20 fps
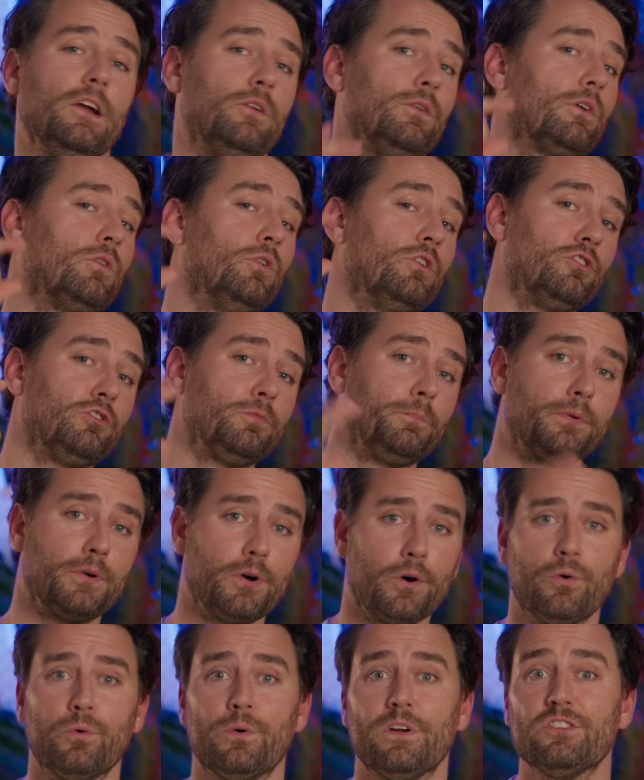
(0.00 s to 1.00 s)
It records
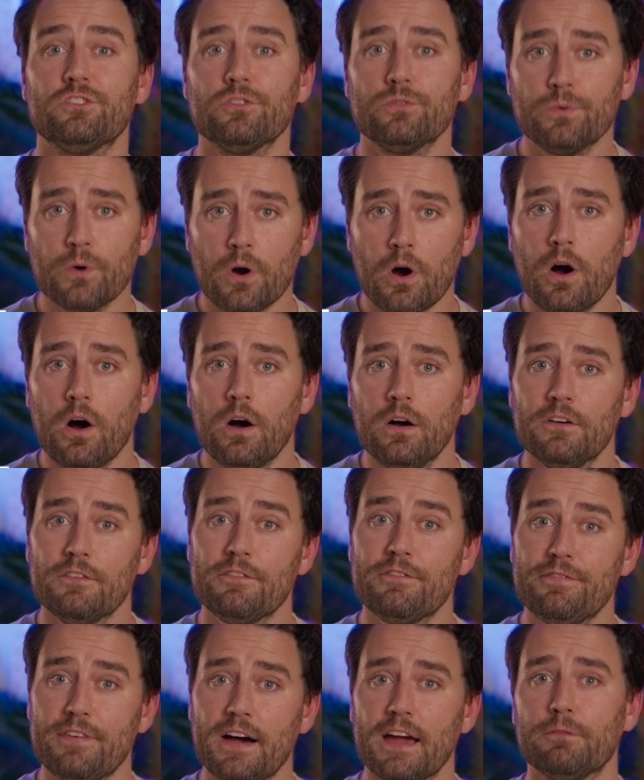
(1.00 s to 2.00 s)
ProRes RAW
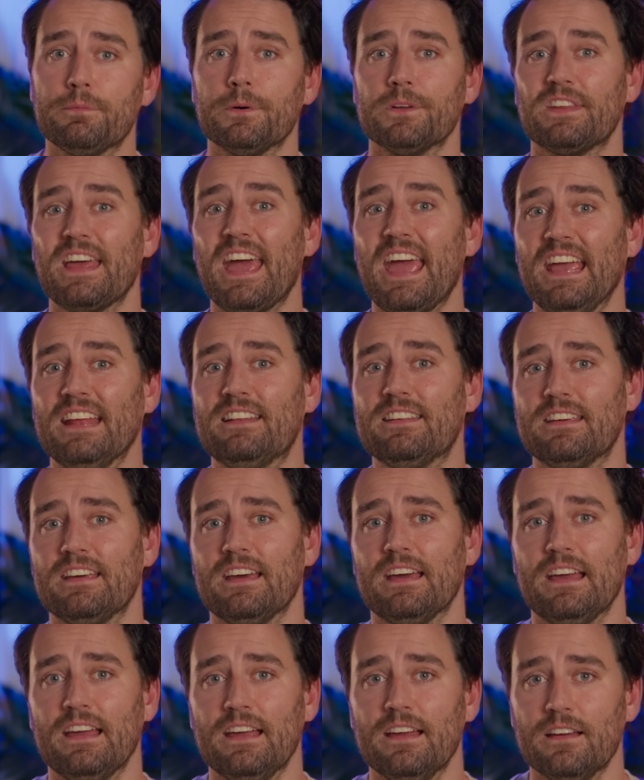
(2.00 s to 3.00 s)

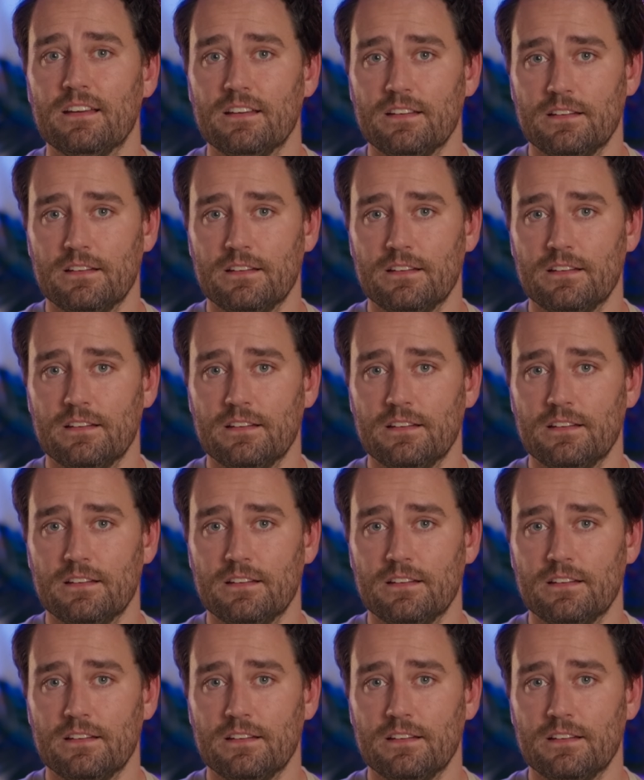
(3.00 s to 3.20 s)
5.8K